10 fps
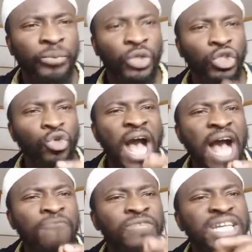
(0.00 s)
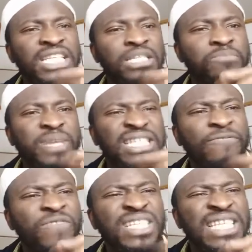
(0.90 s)
you have the
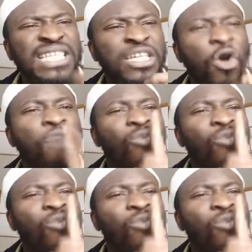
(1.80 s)
specificity of